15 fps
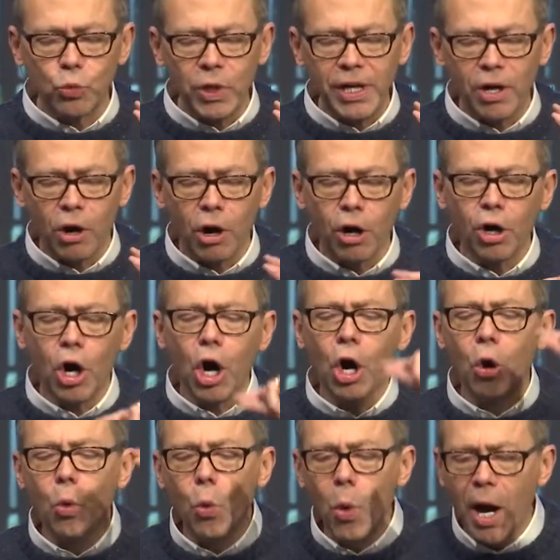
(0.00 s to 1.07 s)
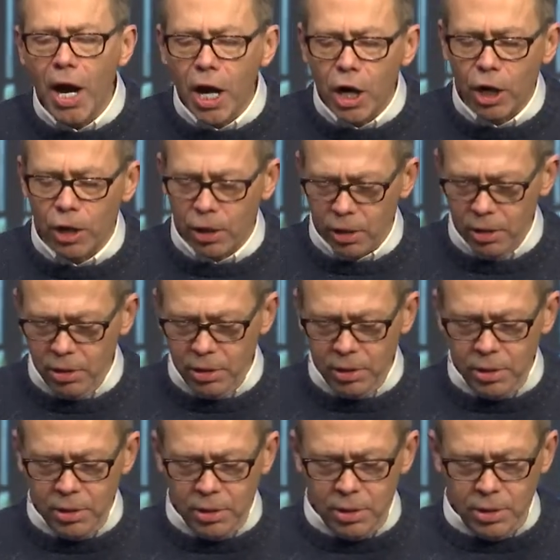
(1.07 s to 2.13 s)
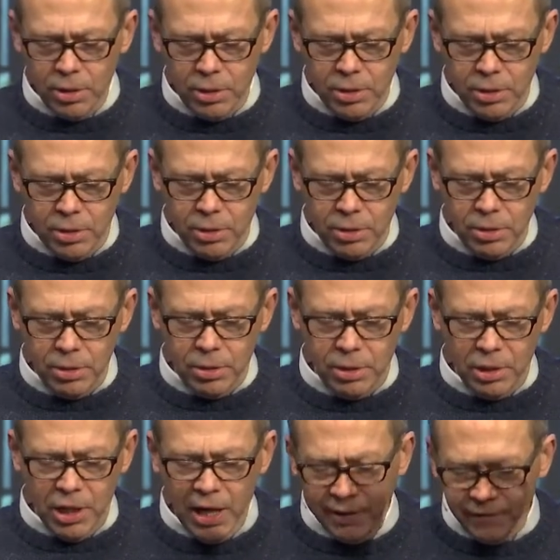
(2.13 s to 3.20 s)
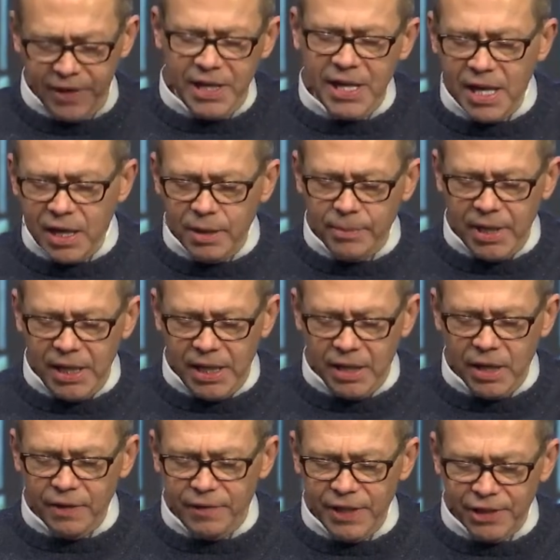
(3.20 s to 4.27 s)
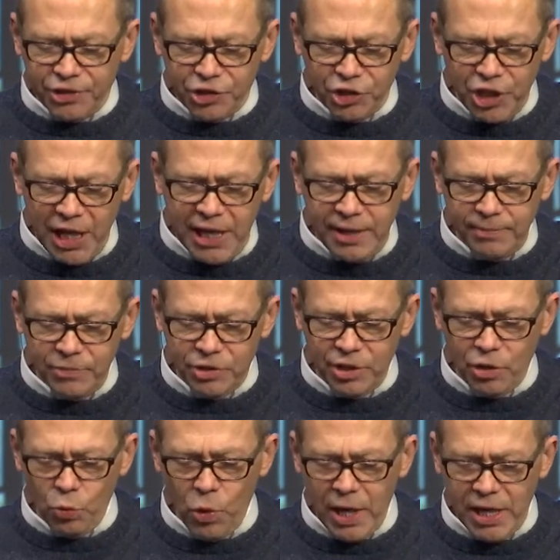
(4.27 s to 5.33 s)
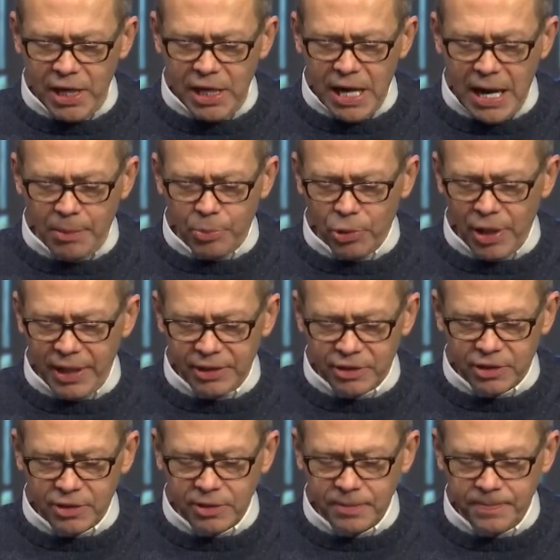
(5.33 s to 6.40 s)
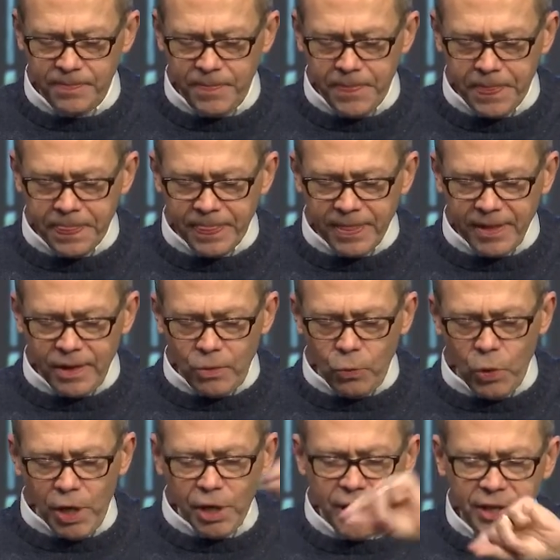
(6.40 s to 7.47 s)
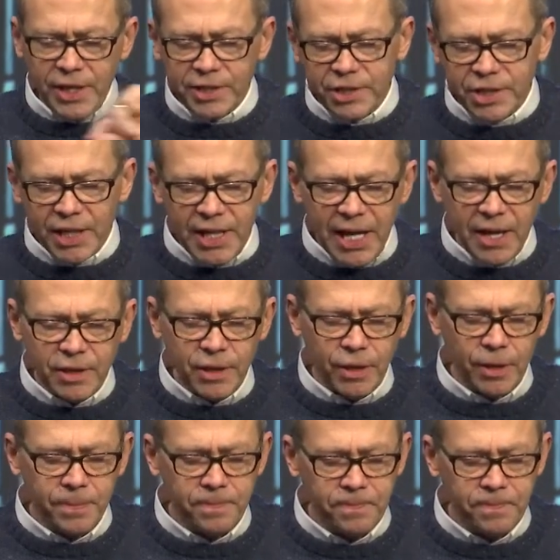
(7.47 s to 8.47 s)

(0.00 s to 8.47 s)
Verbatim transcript: we are aware of the enemy and of his schemes and the way he operates. We're in this together.